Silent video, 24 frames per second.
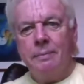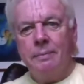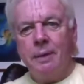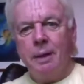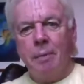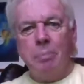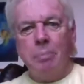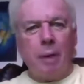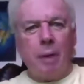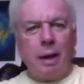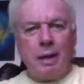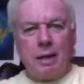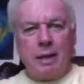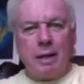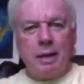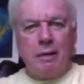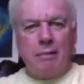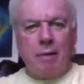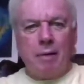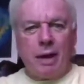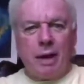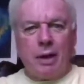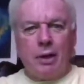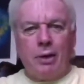and breaking
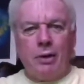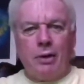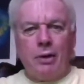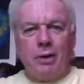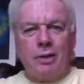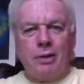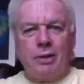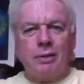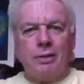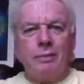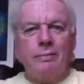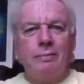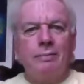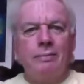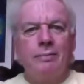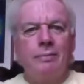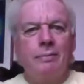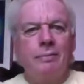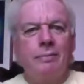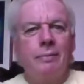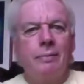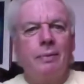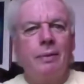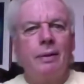records,
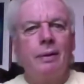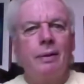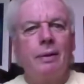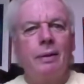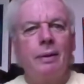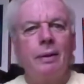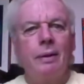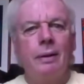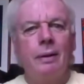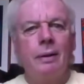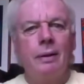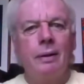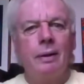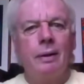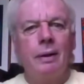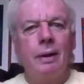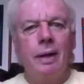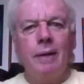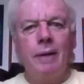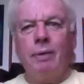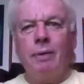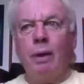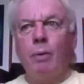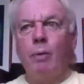
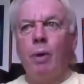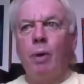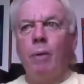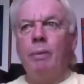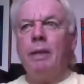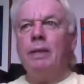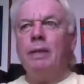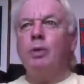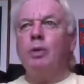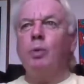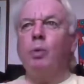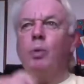leaving women to